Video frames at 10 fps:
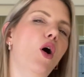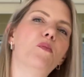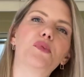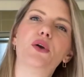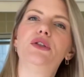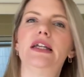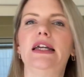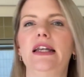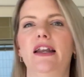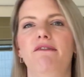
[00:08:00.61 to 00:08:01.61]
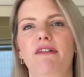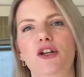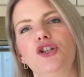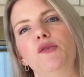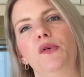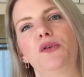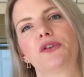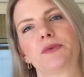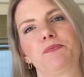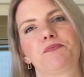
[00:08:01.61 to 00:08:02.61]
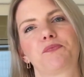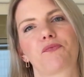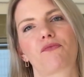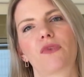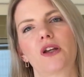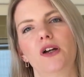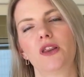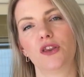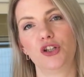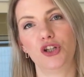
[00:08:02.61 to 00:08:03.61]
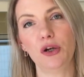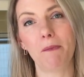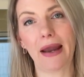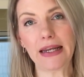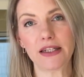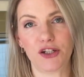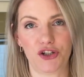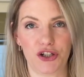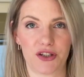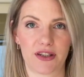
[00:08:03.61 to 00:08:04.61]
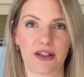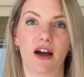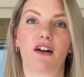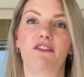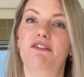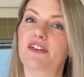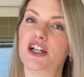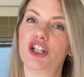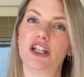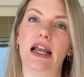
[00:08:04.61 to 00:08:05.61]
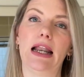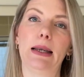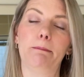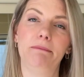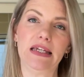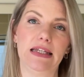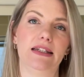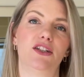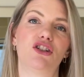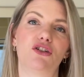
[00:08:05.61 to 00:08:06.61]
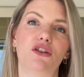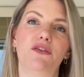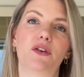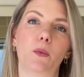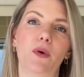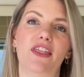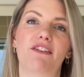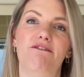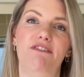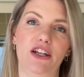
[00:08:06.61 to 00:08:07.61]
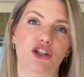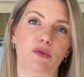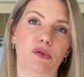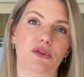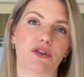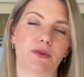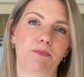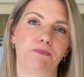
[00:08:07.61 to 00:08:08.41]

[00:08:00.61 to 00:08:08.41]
protein and vegetables. The 2 main dishes are fish and meat served with vegetables.